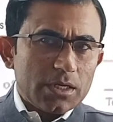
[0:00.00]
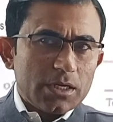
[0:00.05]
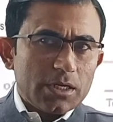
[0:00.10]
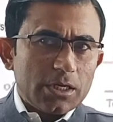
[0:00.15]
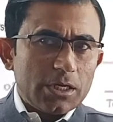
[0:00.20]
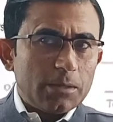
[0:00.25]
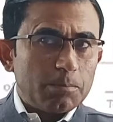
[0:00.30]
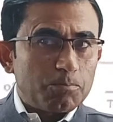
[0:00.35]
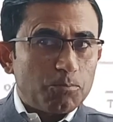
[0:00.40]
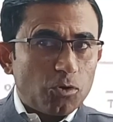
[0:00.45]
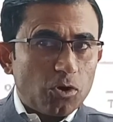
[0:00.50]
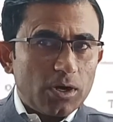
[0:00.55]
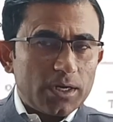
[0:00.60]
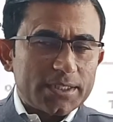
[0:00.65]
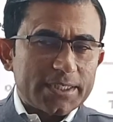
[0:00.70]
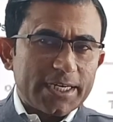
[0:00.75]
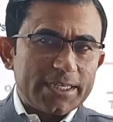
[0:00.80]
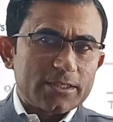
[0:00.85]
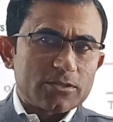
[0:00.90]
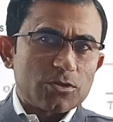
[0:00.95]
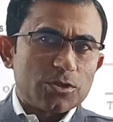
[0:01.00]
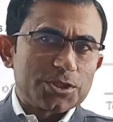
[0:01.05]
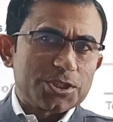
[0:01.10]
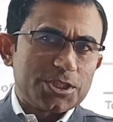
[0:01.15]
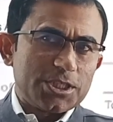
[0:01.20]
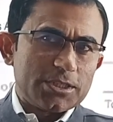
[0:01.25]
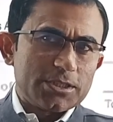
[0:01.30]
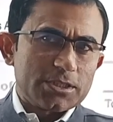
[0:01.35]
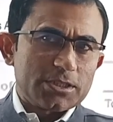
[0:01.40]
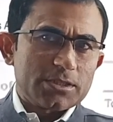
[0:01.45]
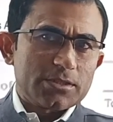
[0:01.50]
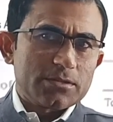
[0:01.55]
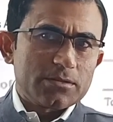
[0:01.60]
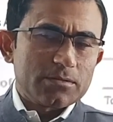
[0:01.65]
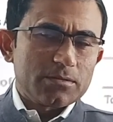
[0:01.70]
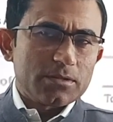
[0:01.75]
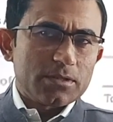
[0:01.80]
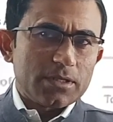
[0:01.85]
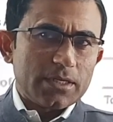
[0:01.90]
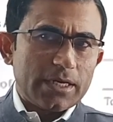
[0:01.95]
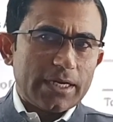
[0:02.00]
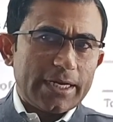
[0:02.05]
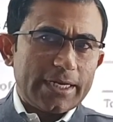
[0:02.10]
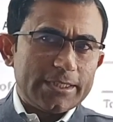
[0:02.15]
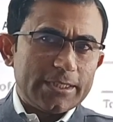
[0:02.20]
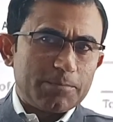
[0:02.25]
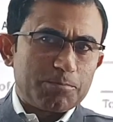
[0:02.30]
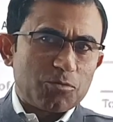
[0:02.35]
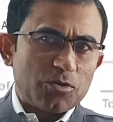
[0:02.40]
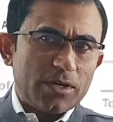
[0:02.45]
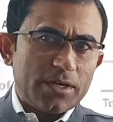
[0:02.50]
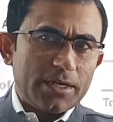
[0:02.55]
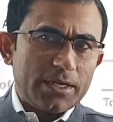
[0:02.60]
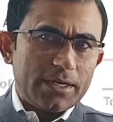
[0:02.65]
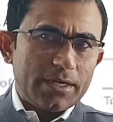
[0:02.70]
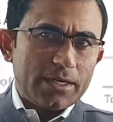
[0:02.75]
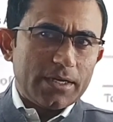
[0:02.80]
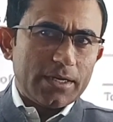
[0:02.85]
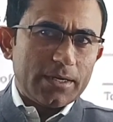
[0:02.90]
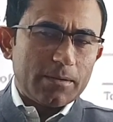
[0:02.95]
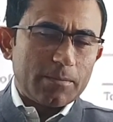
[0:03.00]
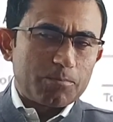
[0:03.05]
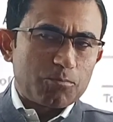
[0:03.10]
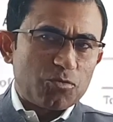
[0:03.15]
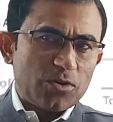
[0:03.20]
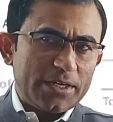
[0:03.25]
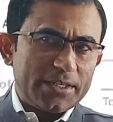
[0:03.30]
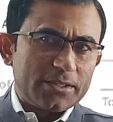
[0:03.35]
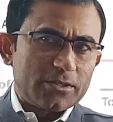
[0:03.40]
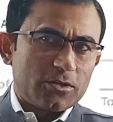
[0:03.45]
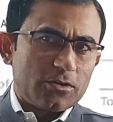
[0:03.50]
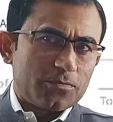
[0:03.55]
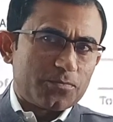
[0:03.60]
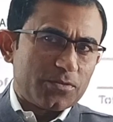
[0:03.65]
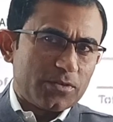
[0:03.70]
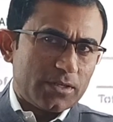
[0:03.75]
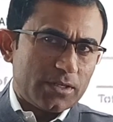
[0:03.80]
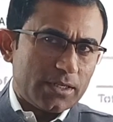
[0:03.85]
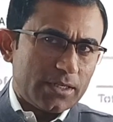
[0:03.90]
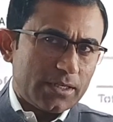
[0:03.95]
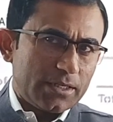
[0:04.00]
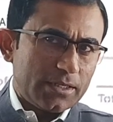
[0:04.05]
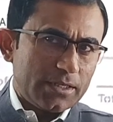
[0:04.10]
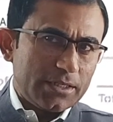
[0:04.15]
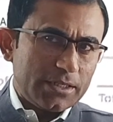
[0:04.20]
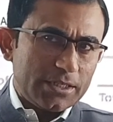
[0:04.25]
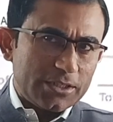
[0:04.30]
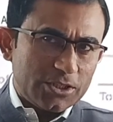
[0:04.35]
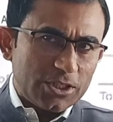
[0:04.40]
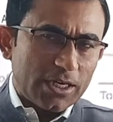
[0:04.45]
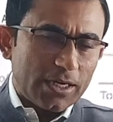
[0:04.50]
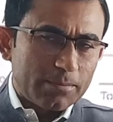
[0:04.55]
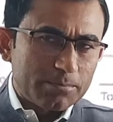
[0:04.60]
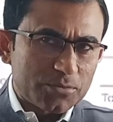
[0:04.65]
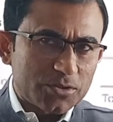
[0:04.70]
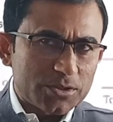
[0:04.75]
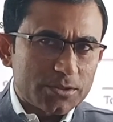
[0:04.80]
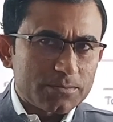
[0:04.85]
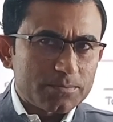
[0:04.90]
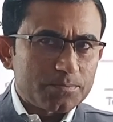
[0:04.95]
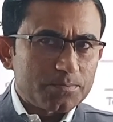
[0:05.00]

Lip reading: Important questions as a point of exams.